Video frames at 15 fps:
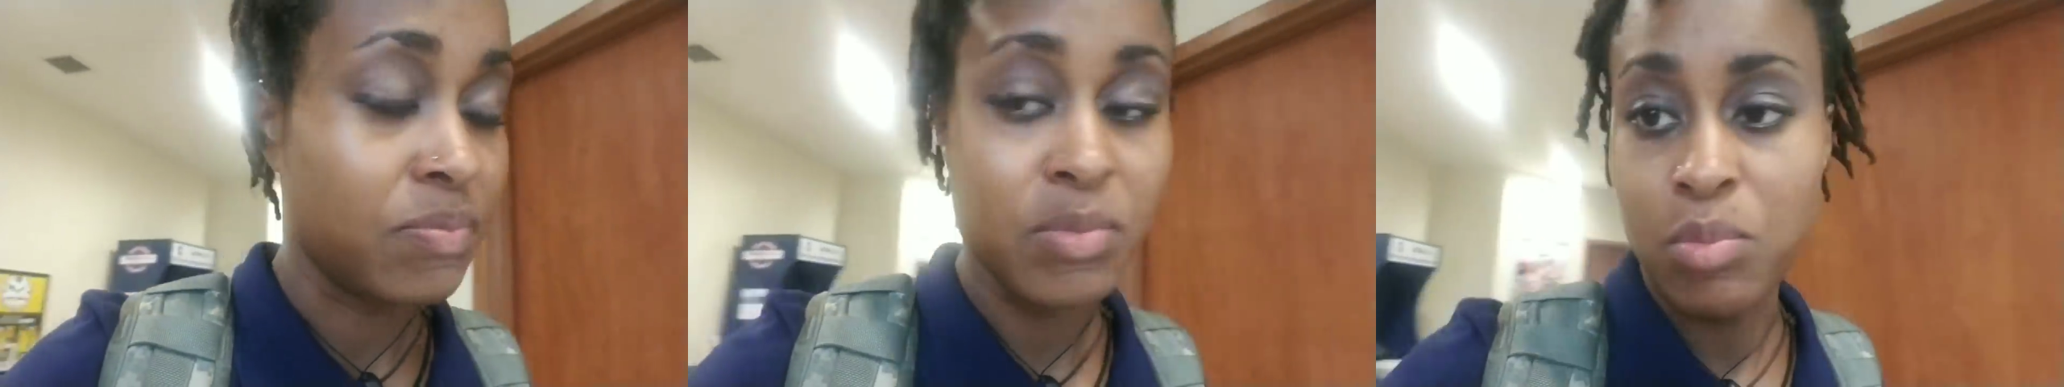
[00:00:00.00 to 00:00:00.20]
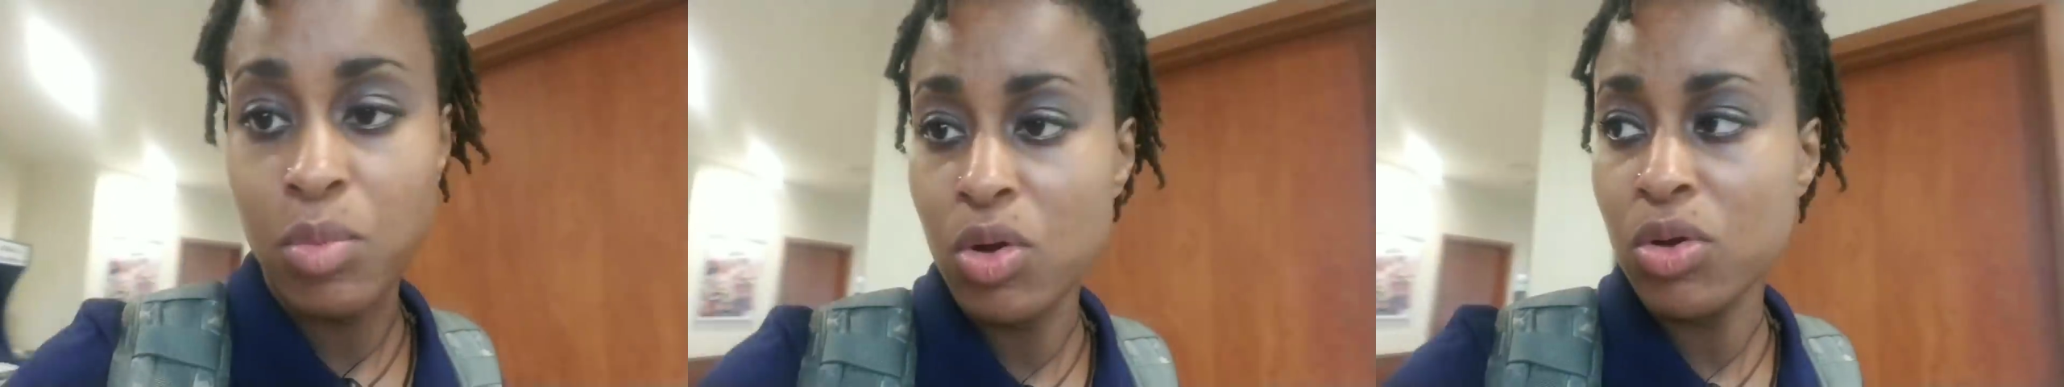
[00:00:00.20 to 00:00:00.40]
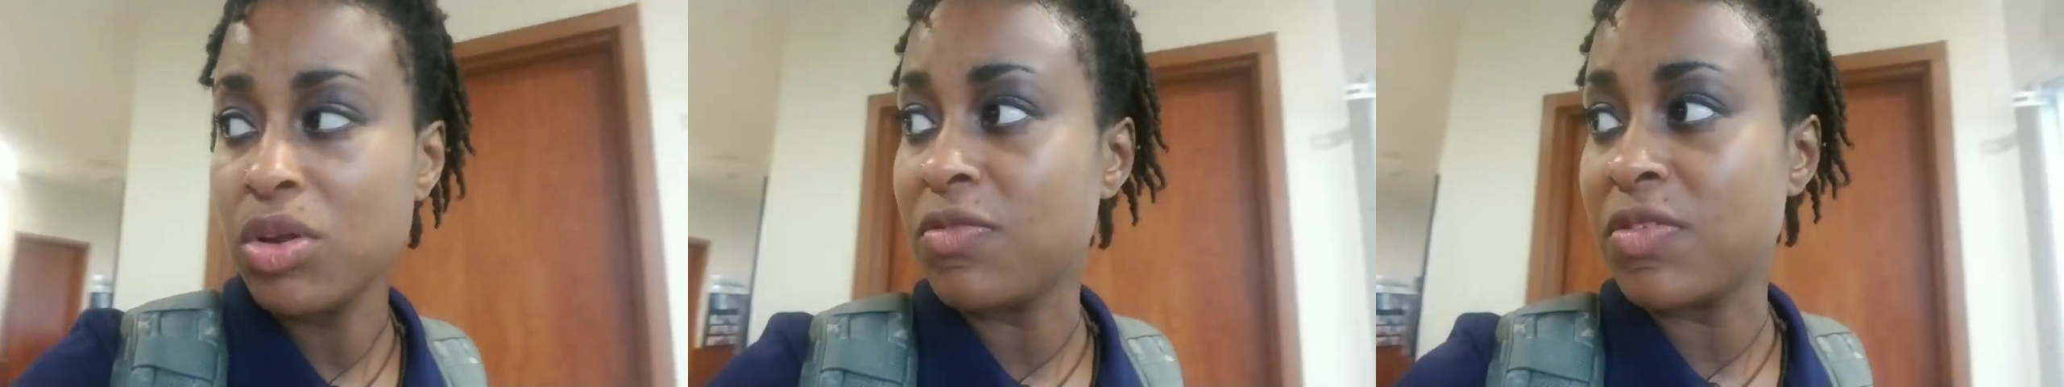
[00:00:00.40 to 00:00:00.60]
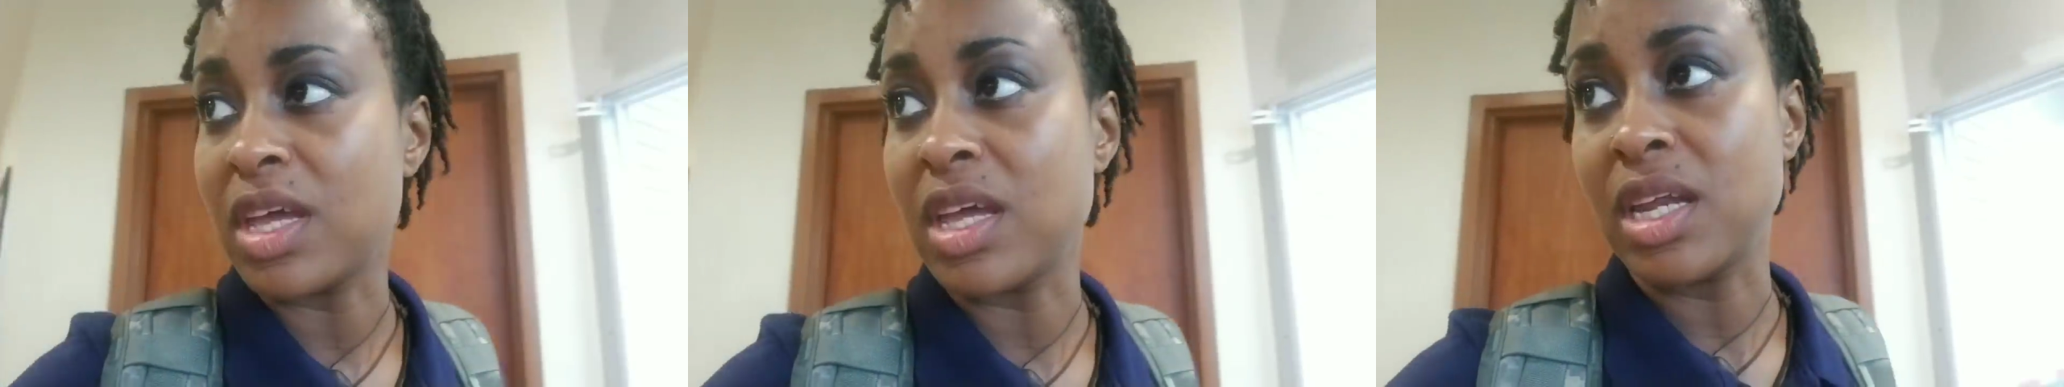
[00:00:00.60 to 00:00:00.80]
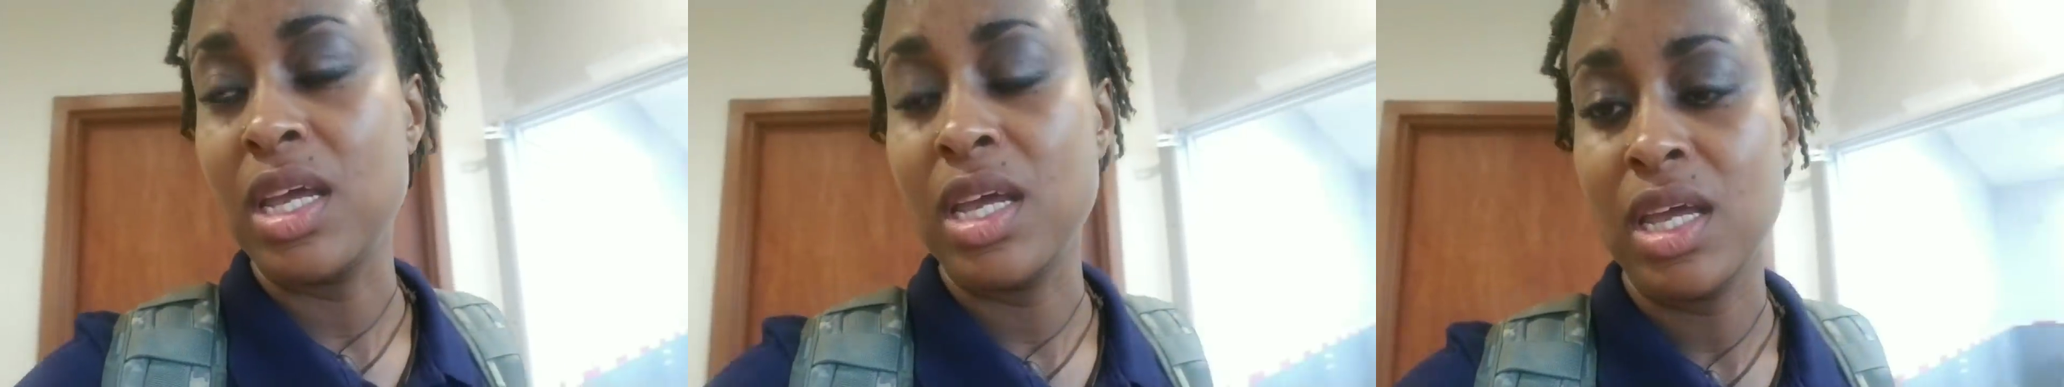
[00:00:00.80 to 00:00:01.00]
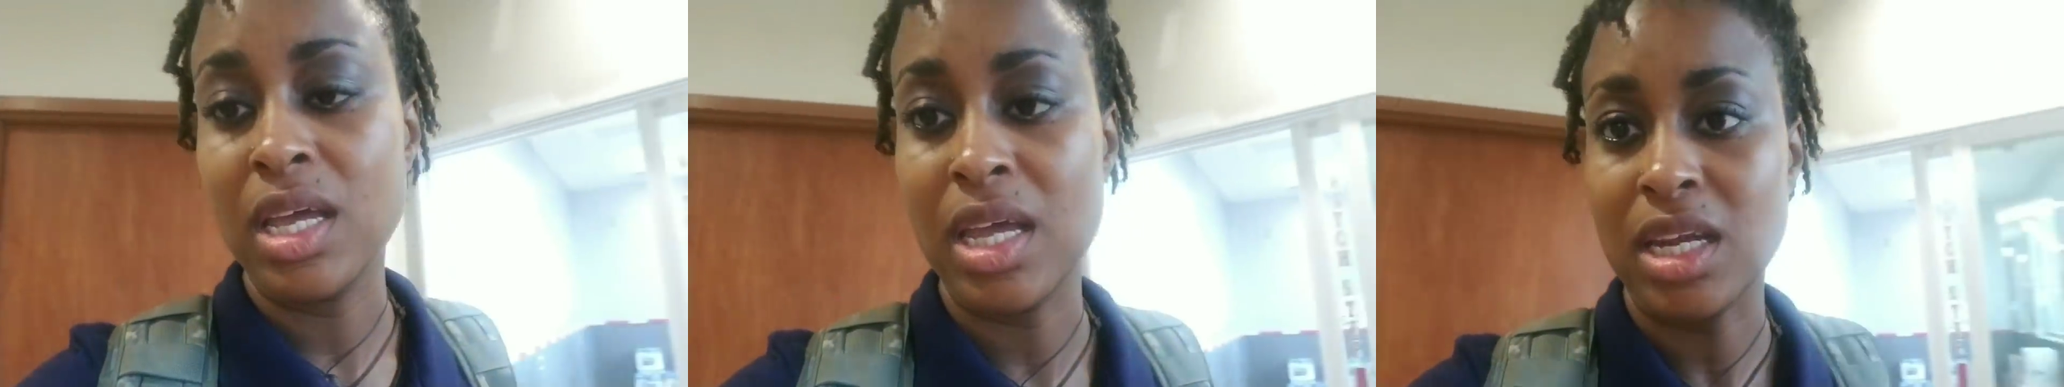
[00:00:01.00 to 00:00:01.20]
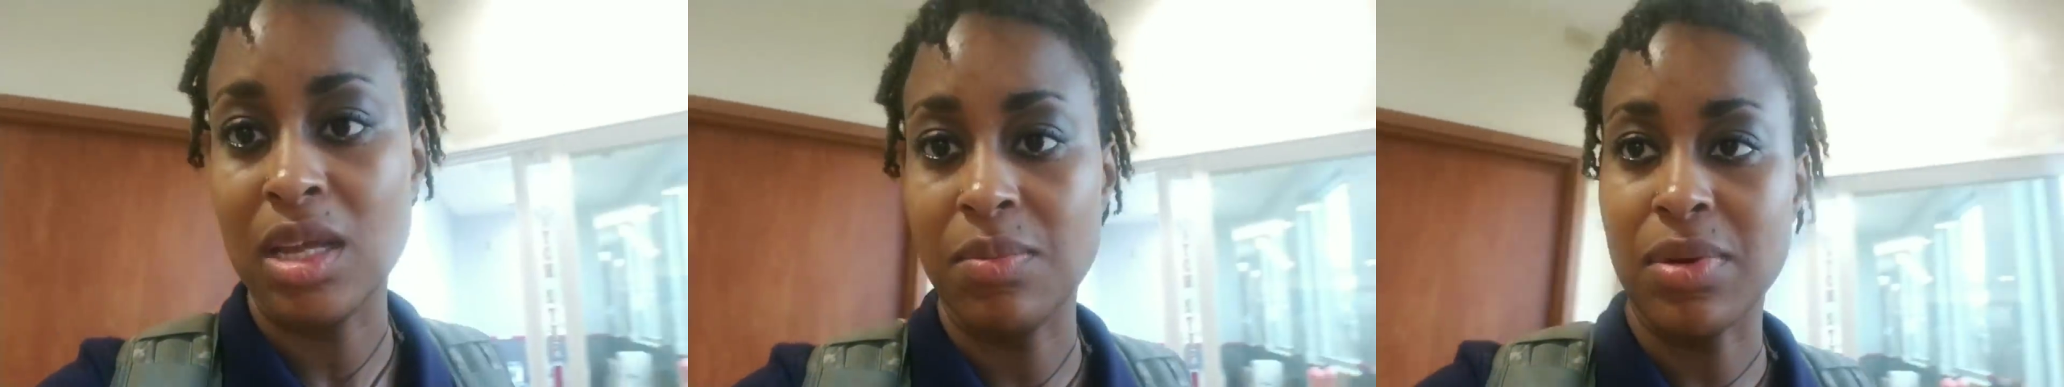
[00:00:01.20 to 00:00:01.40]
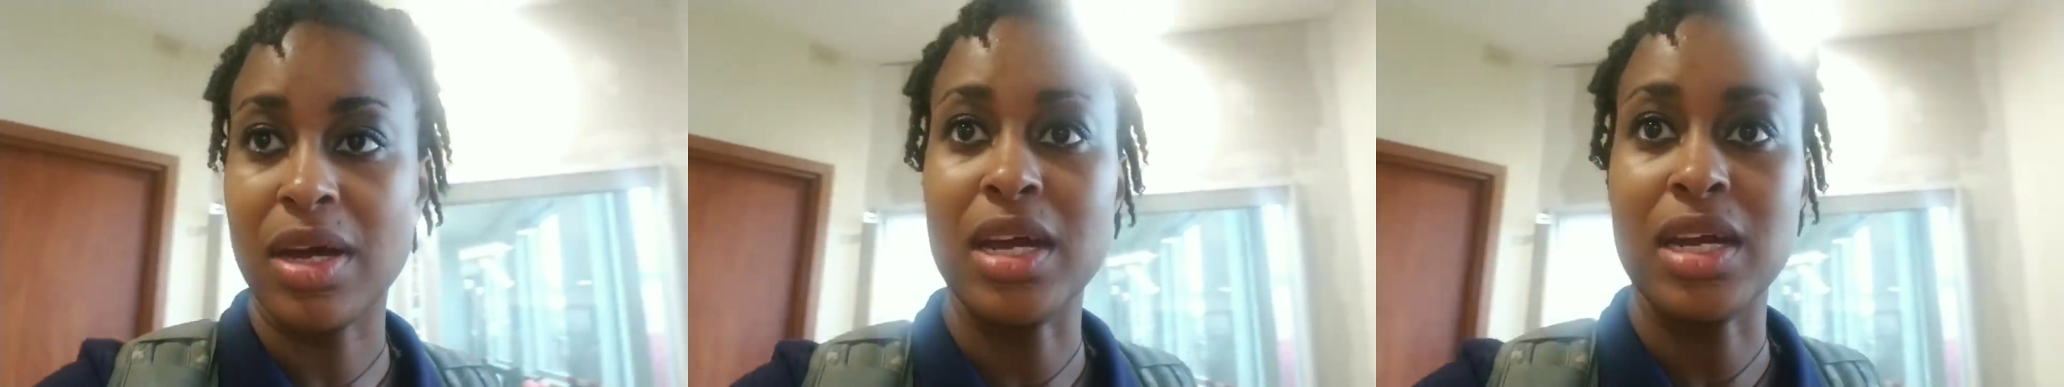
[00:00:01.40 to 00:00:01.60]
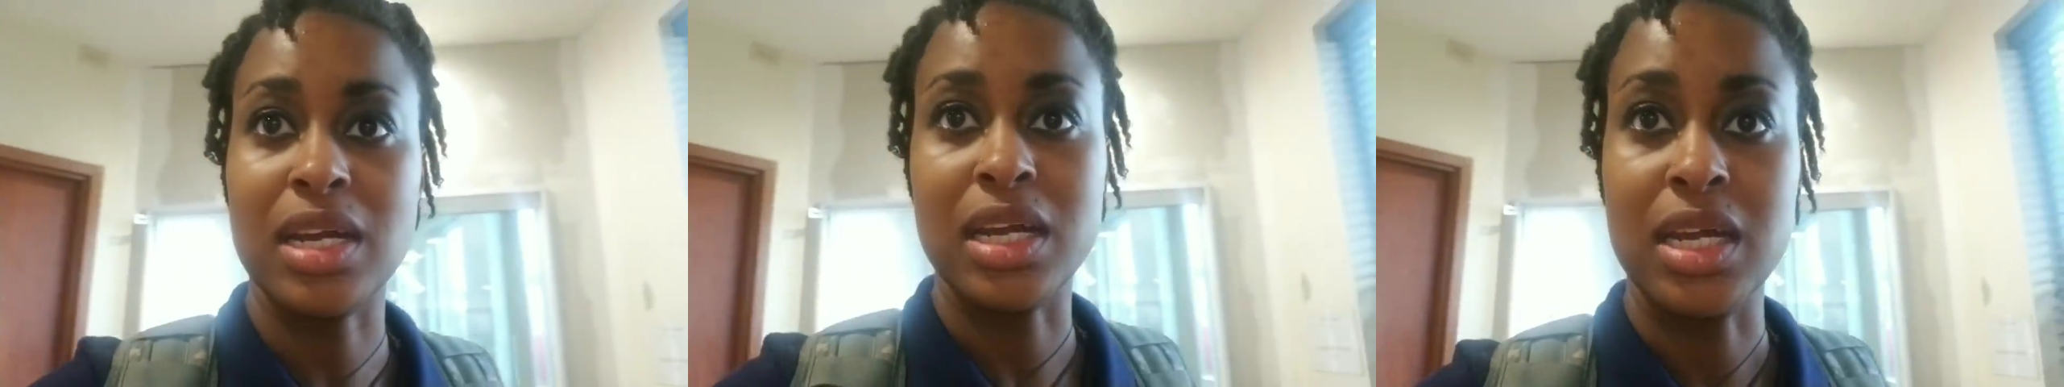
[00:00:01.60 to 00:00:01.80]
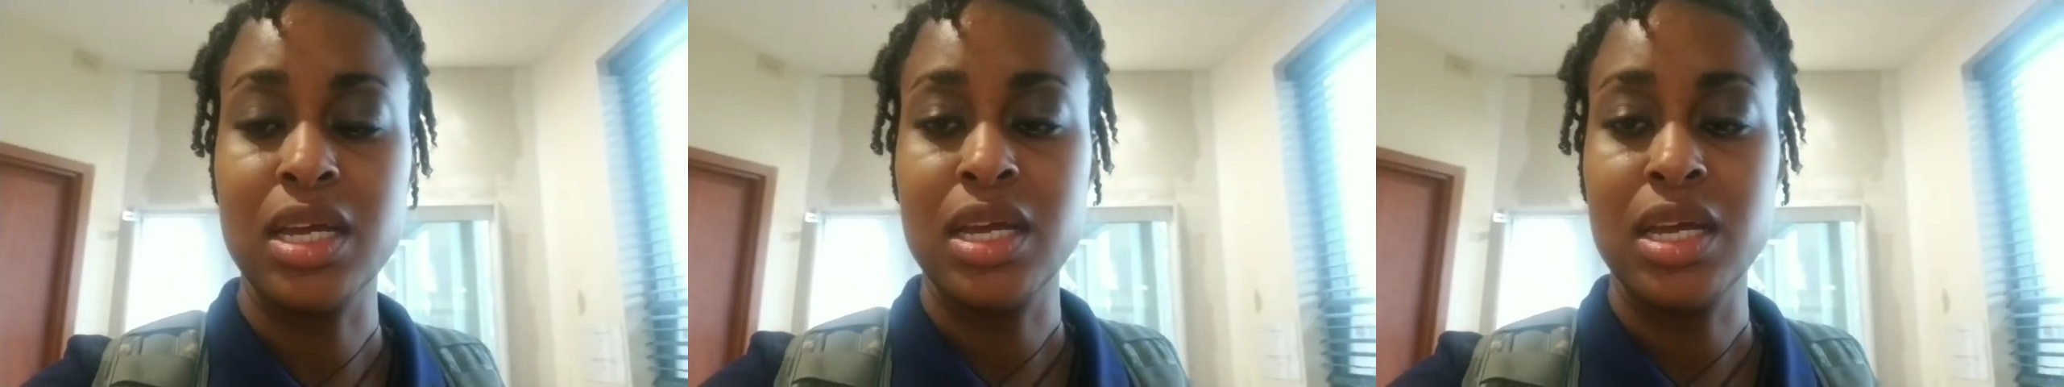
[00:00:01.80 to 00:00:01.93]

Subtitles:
motivate anybody